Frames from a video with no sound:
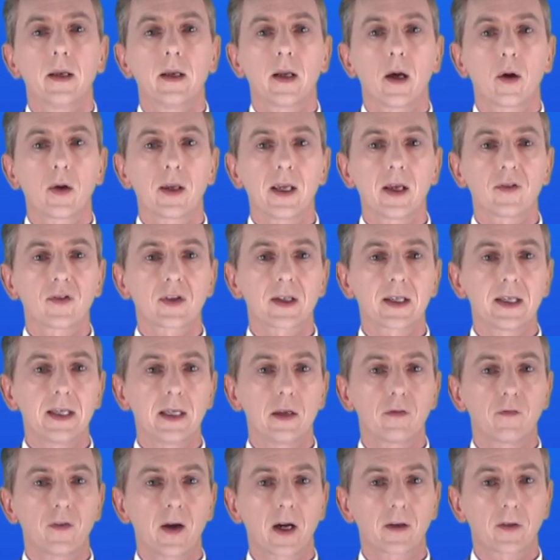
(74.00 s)
Now here's a
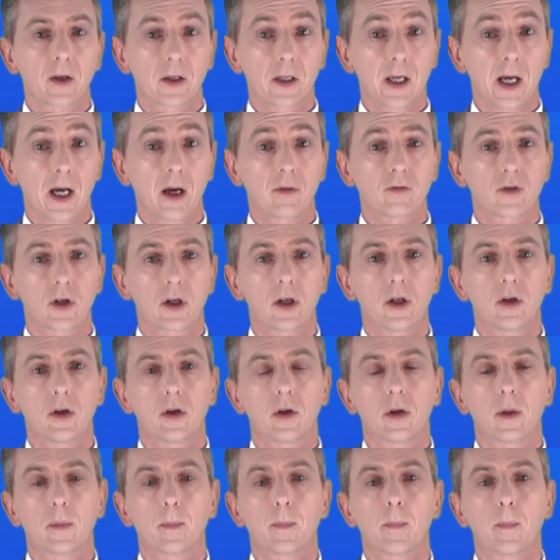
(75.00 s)
key fact that you have to
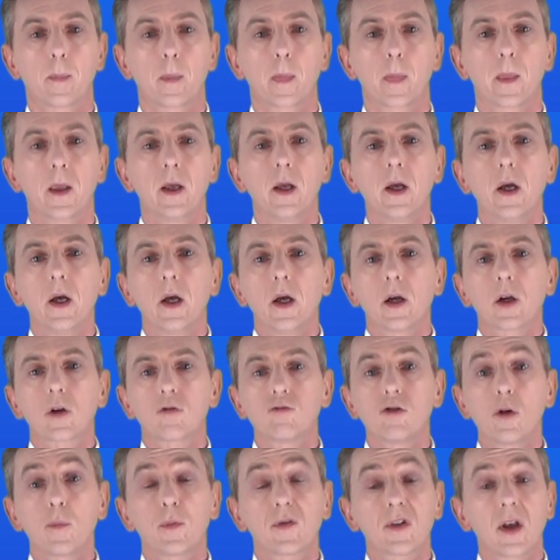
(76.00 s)
learn.
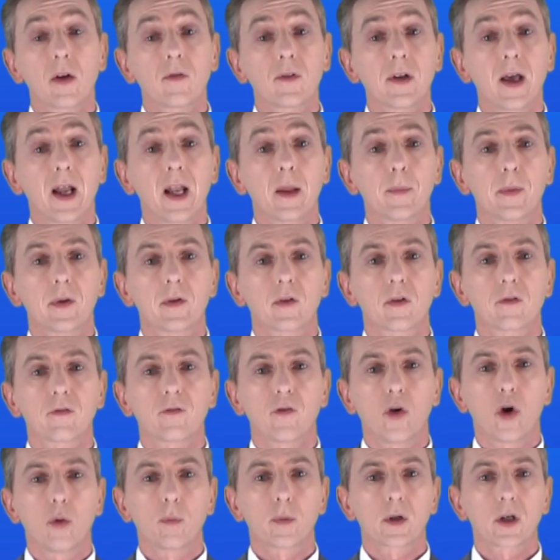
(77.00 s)
Group 7 elements
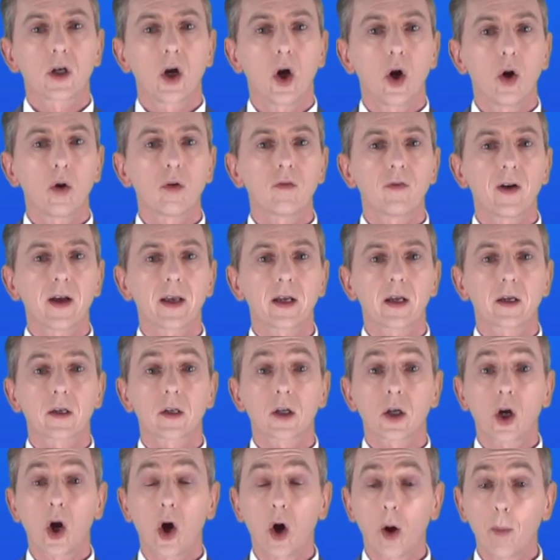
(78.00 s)
form
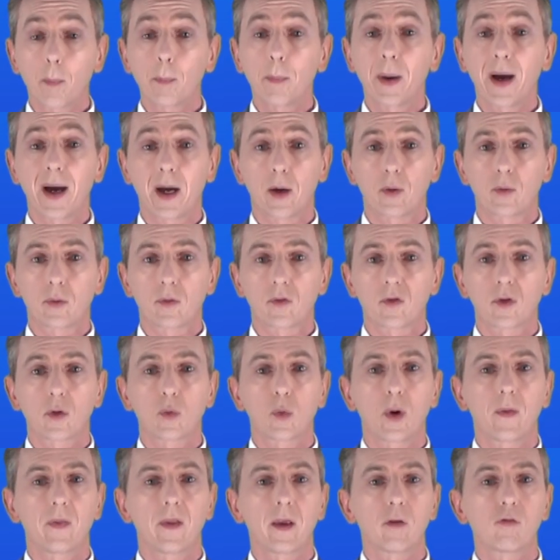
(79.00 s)
covalent compounds
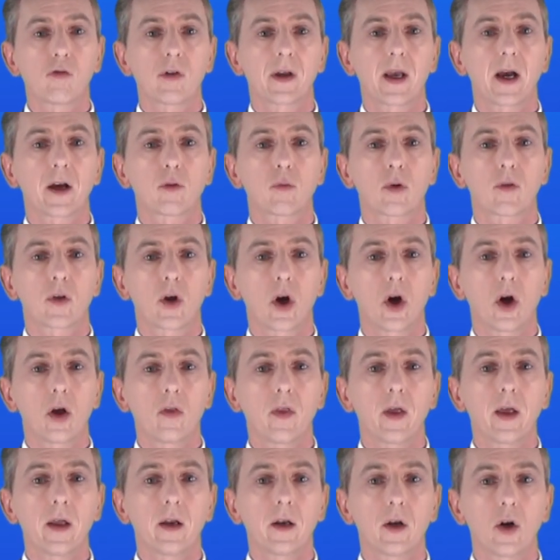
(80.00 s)
when they react with
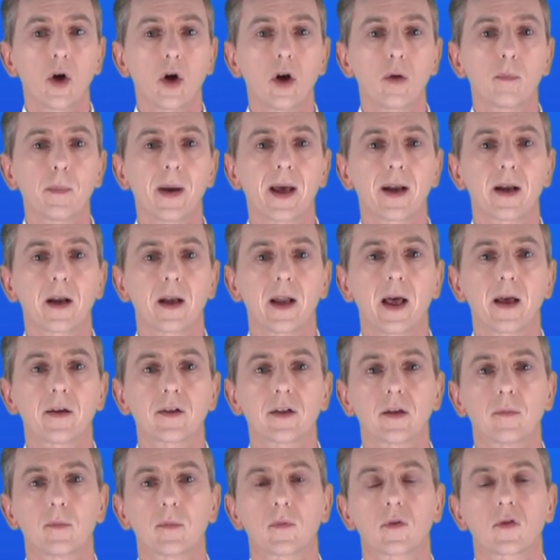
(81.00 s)
other non-metal
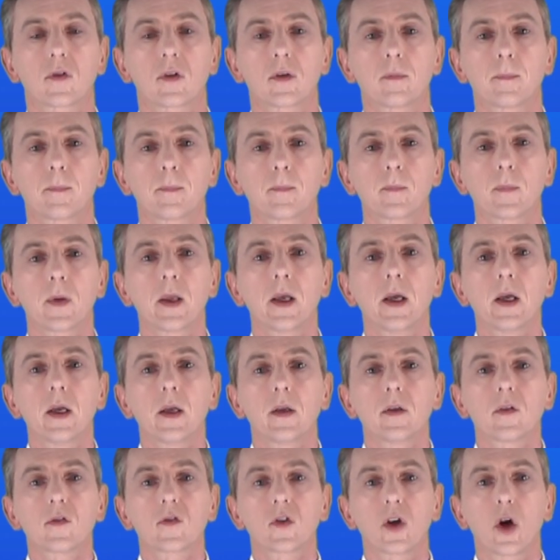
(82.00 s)
atoms.
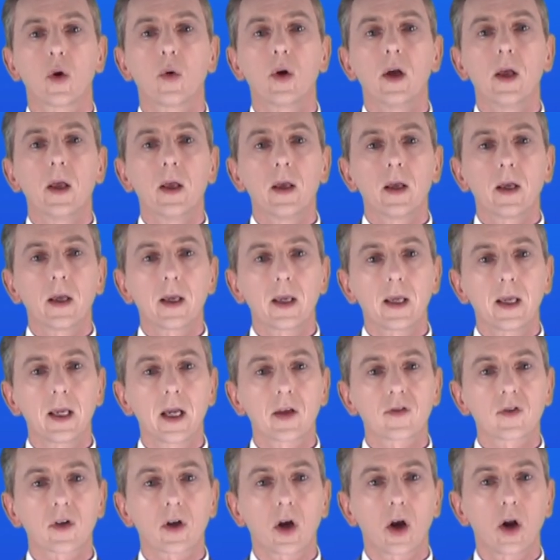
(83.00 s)
So
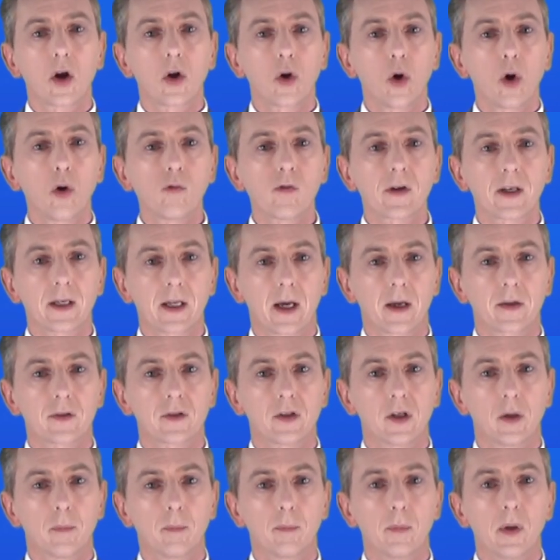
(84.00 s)
here's a chlorine
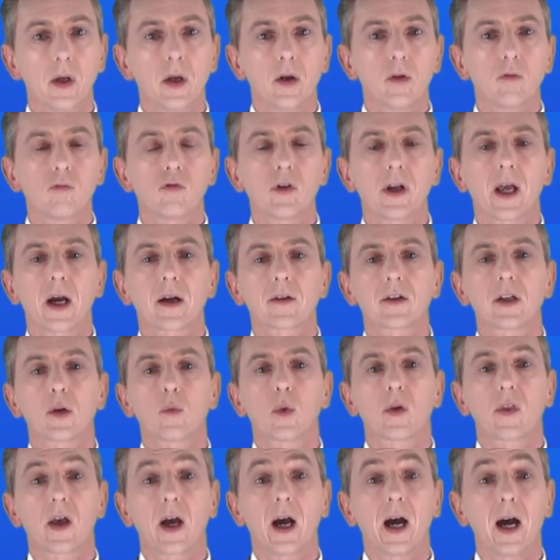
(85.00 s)
atom reacting
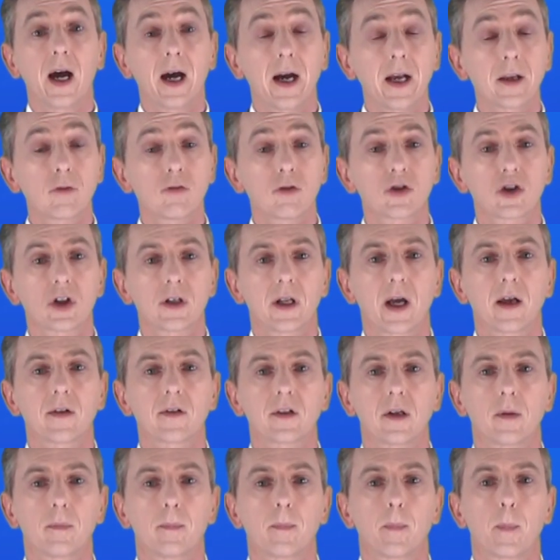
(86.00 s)
with a hydrogen
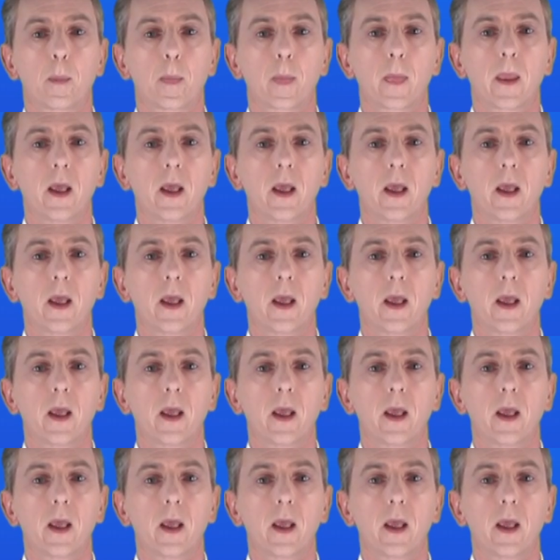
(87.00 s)
atom.